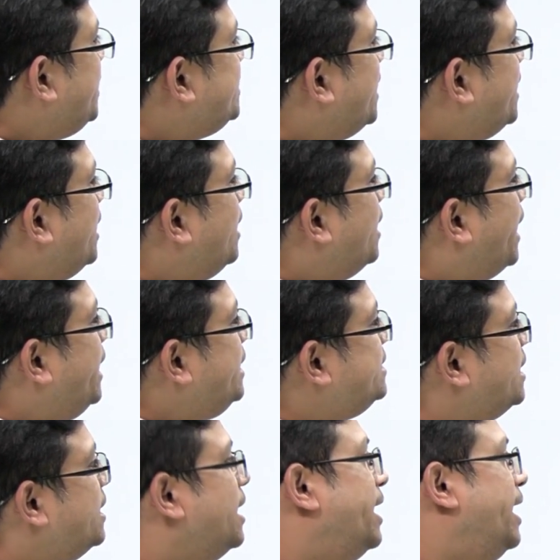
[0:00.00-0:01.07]
chain and light
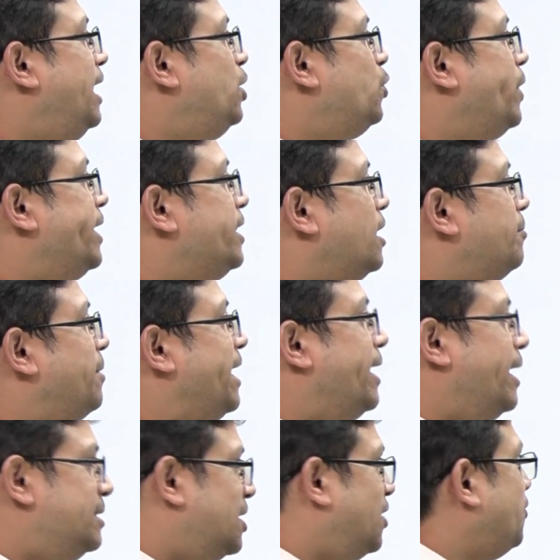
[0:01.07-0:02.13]
chain are held together by
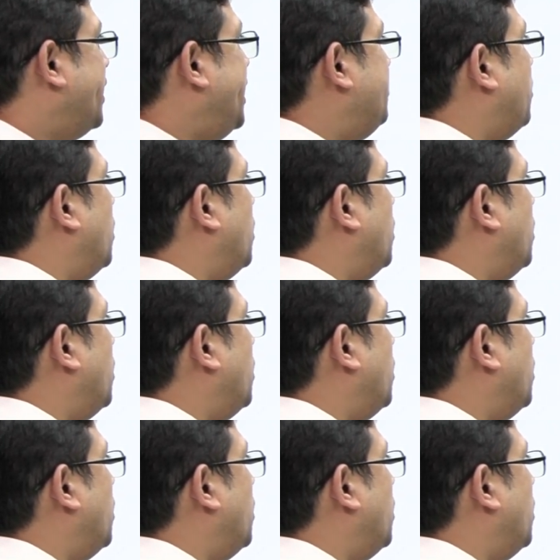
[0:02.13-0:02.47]
disulfide